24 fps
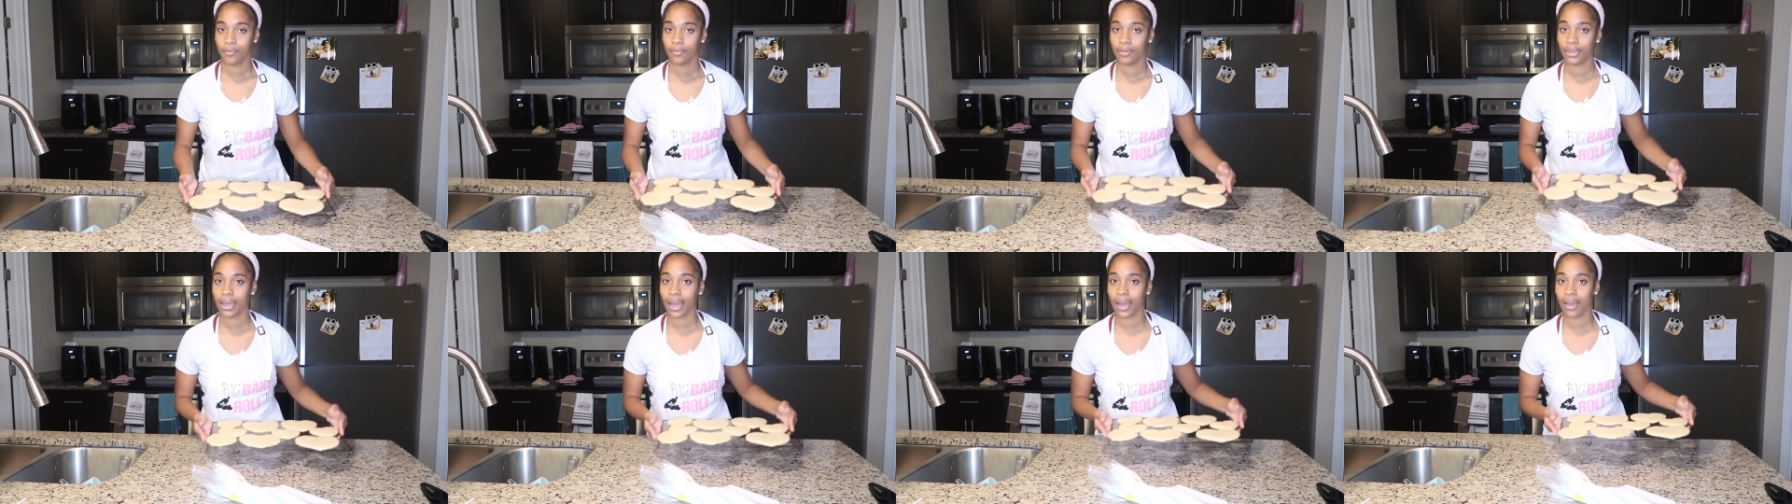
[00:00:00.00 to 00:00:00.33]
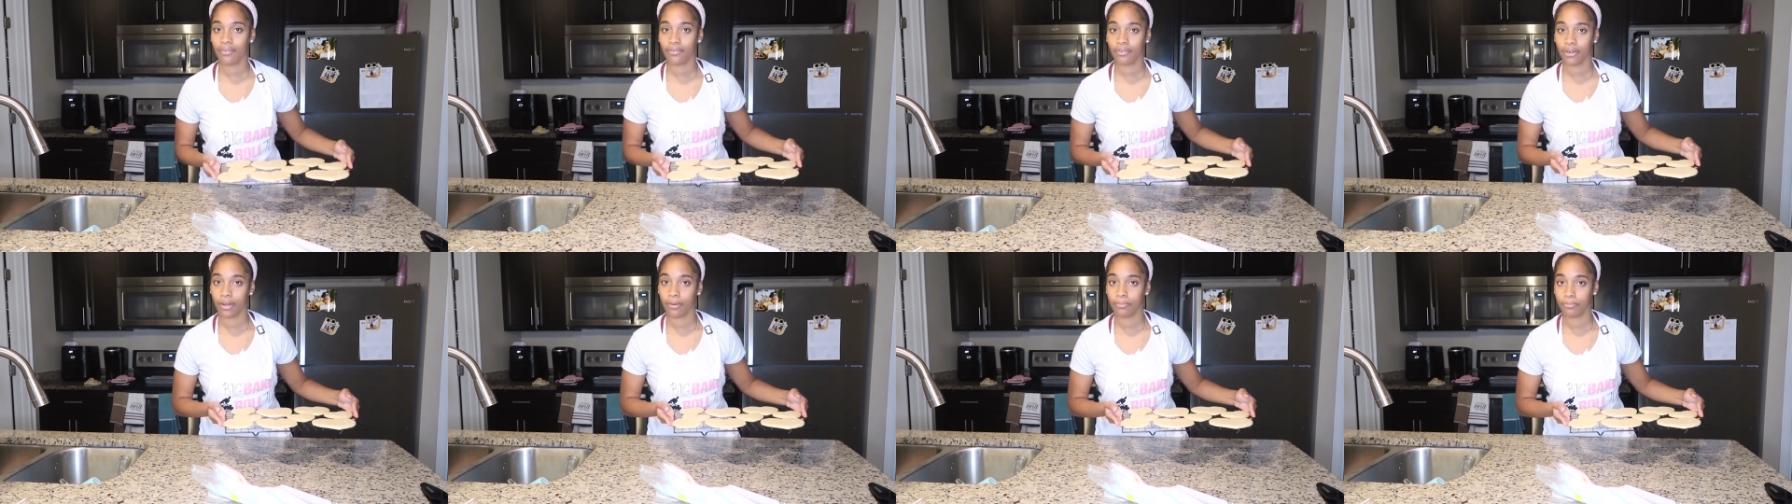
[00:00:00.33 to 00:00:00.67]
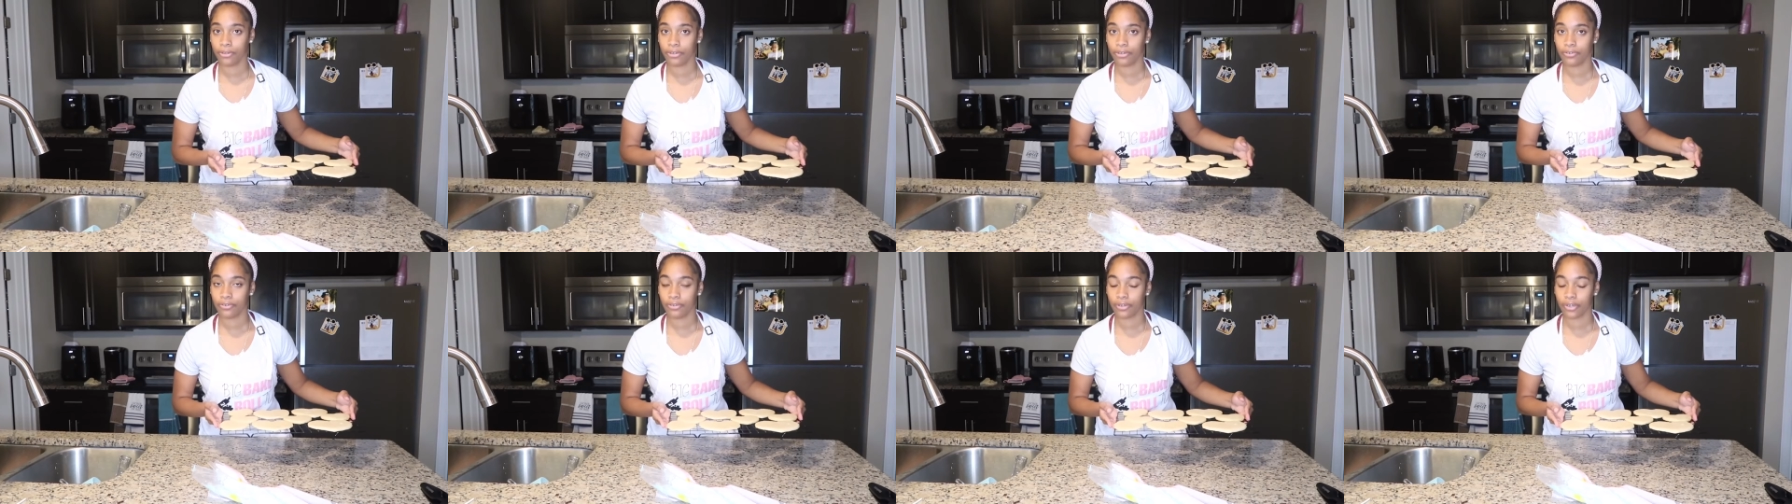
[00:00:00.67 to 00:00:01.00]
we have our
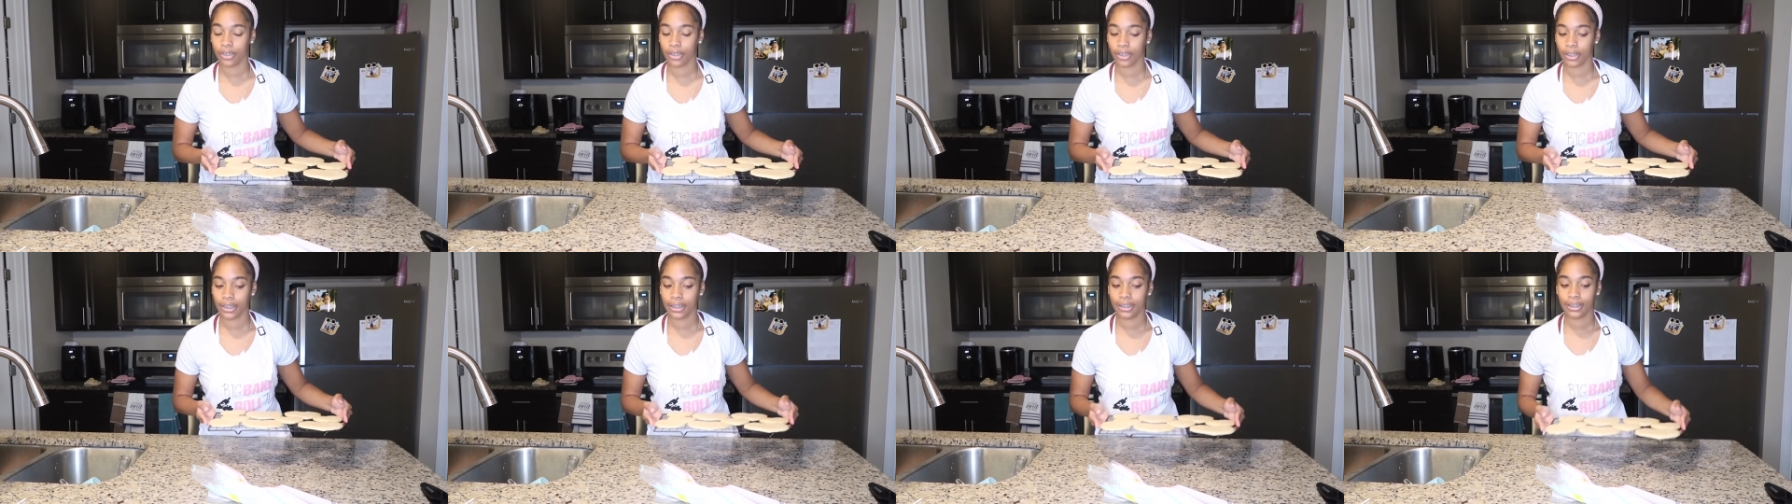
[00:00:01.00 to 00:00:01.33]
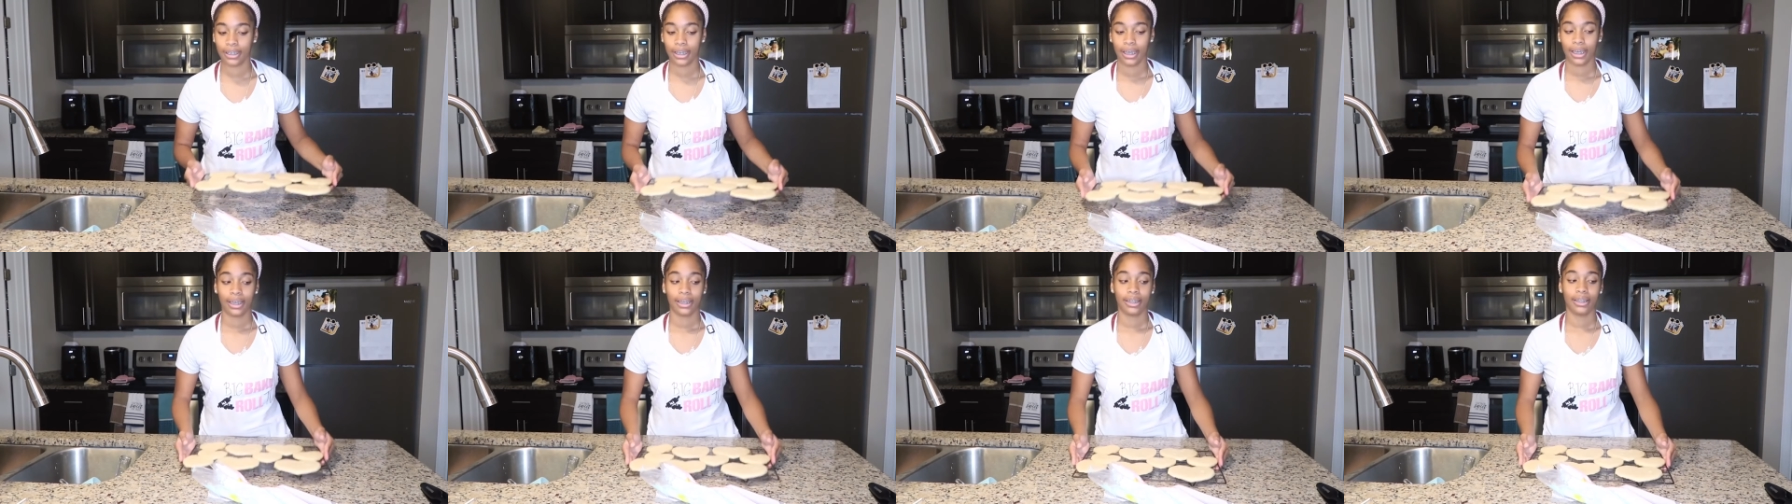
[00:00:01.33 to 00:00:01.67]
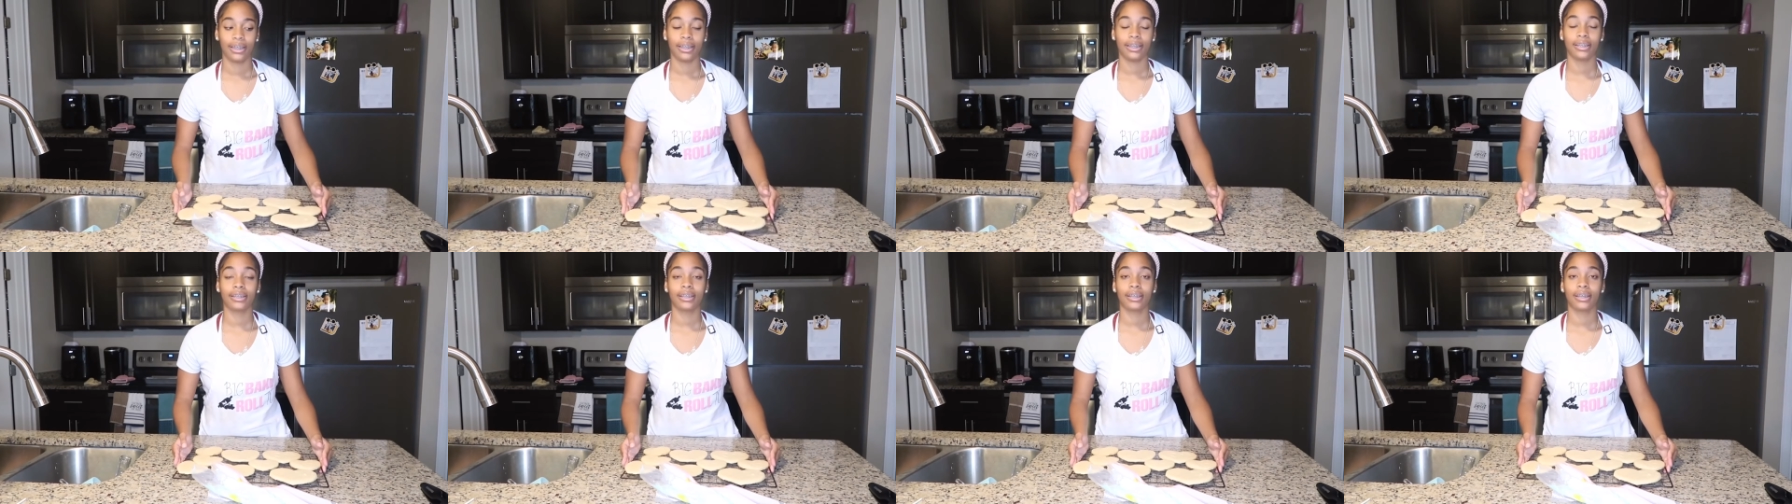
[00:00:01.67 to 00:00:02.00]
beautiful cookies.
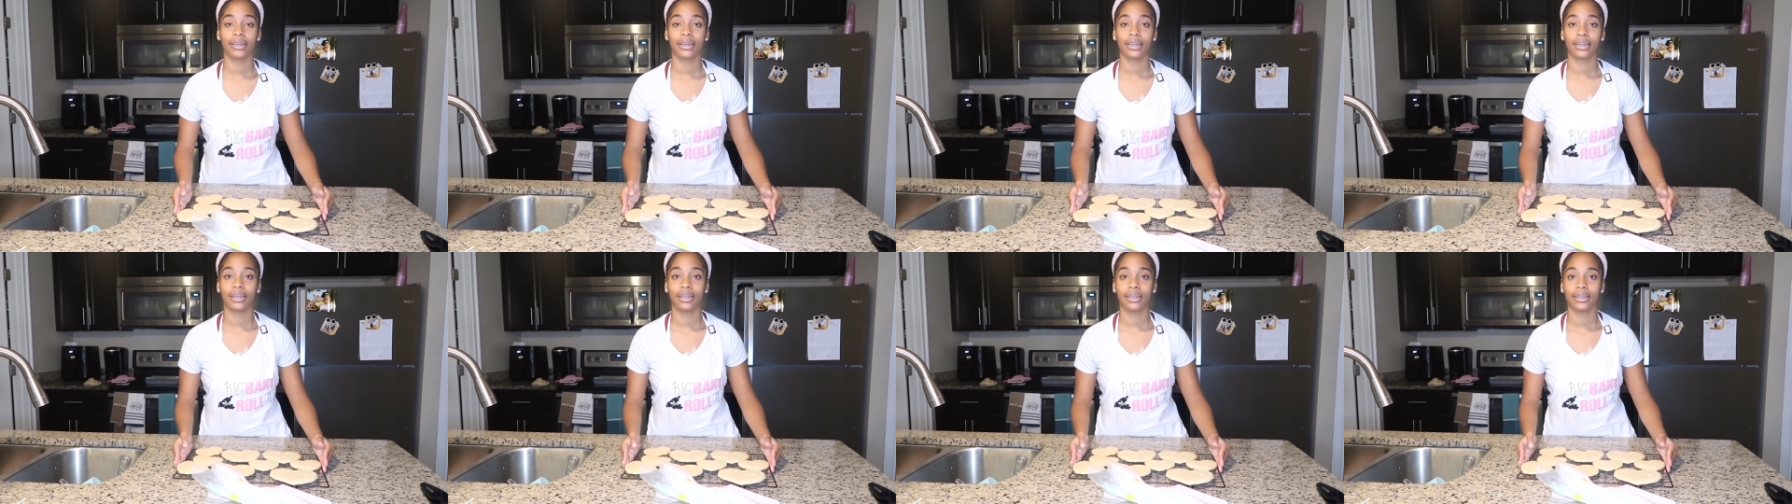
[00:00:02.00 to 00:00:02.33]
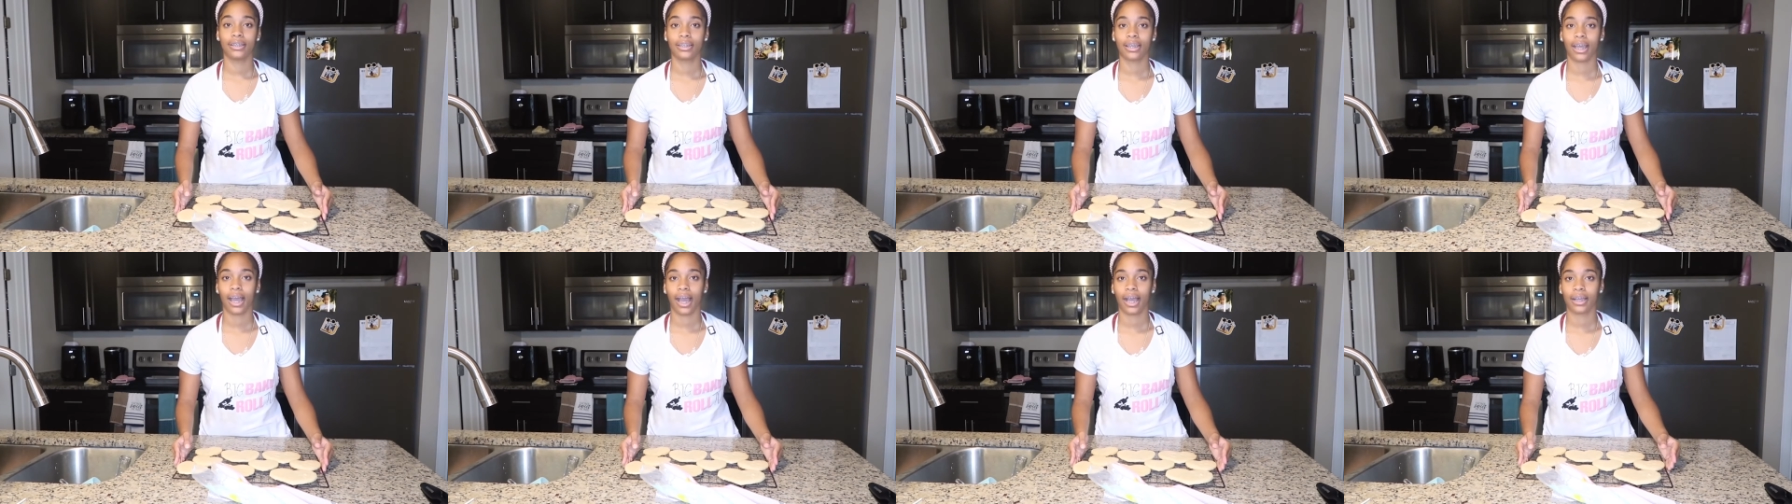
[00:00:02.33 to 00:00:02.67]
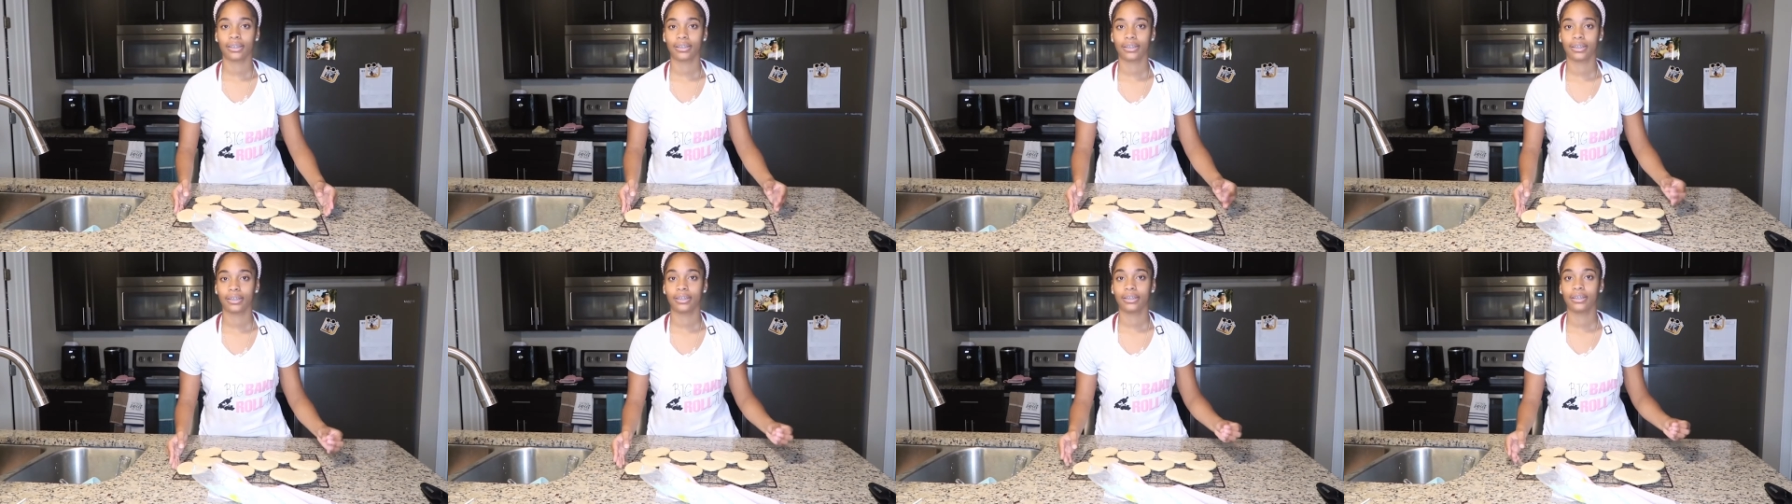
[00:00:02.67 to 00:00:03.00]
These cookies
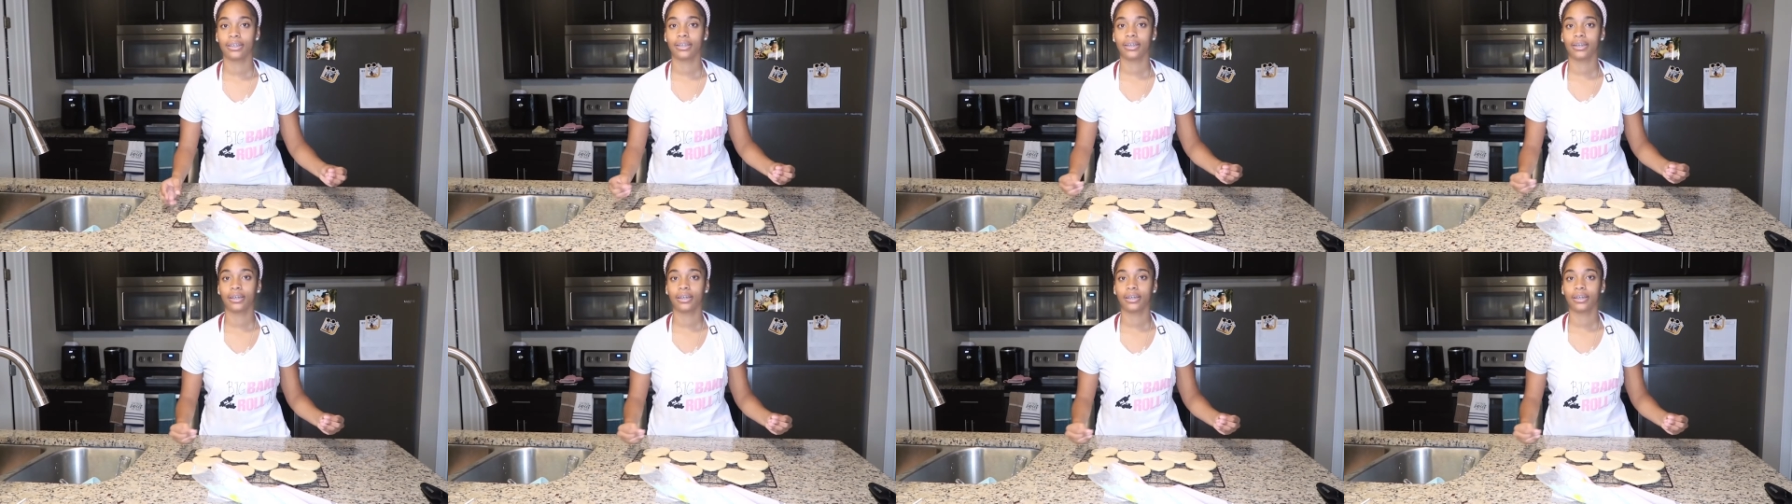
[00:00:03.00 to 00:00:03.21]
actually